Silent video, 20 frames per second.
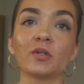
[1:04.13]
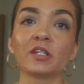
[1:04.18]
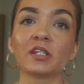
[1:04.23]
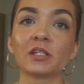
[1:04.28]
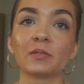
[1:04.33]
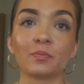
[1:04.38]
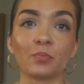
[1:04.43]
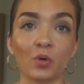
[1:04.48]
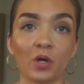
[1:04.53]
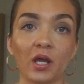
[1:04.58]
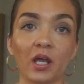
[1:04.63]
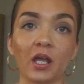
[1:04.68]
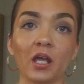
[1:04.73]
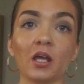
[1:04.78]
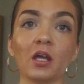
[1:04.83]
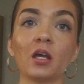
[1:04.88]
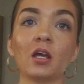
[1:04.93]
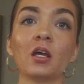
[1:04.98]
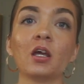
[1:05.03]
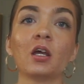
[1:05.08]

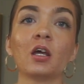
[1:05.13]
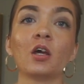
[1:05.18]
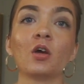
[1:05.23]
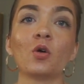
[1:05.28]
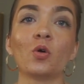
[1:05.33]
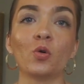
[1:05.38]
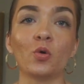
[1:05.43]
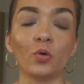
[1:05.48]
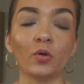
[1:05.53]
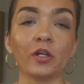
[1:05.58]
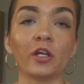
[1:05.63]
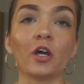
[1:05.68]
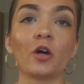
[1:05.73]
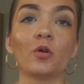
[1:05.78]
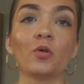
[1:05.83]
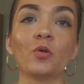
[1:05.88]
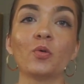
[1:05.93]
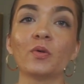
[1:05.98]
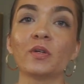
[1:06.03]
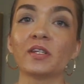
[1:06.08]
spring, Julio,
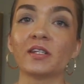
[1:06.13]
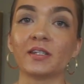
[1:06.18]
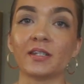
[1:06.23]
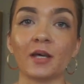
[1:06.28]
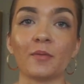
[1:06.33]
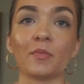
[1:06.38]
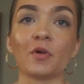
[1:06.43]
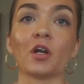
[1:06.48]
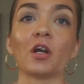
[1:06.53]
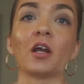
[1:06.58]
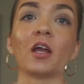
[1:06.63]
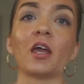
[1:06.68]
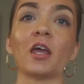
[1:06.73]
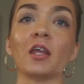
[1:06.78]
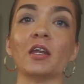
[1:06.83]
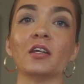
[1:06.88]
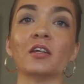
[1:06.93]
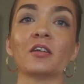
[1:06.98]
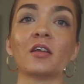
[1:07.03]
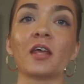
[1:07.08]
who is summer,
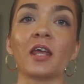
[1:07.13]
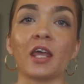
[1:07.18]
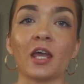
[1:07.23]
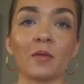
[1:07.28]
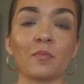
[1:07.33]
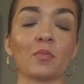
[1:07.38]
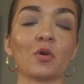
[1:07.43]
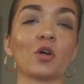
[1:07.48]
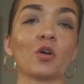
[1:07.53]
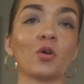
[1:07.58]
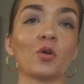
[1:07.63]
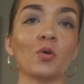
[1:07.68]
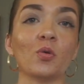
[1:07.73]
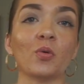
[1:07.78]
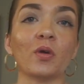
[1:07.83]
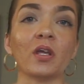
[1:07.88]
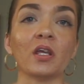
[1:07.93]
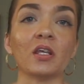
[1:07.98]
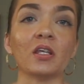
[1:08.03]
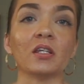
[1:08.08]
and Amber, who
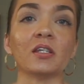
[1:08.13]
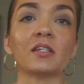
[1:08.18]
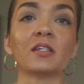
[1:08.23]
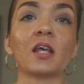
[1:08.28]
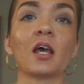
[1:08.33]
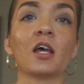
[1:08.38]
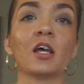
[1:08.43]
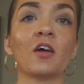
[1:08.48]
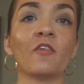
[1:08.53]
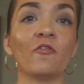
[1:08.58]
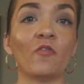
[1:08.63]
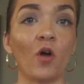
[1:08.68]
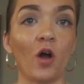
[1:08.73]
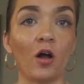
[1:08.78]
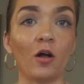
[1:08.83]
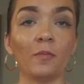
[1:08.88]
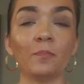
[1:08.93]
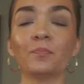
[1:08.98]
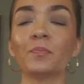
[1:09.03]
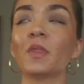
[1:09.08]
is
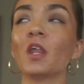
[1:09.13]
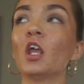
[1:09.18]
fall.